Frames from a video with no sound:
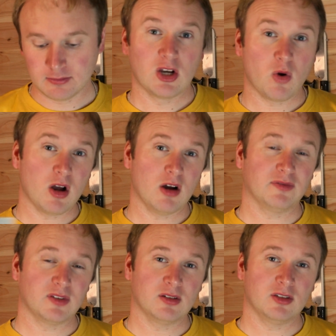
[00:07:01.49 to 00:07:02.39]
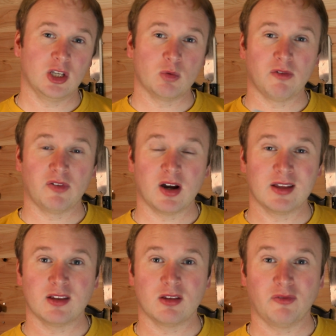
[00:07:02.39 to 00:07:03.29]
Quite often you will
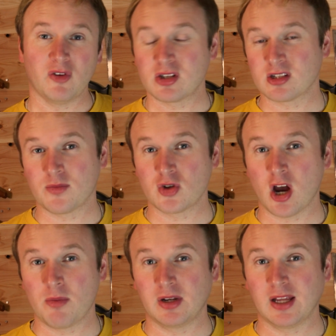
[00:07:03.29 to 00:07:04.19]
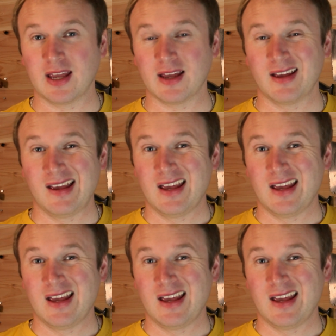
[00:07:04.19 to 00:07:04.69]
find that the first time sharpening it,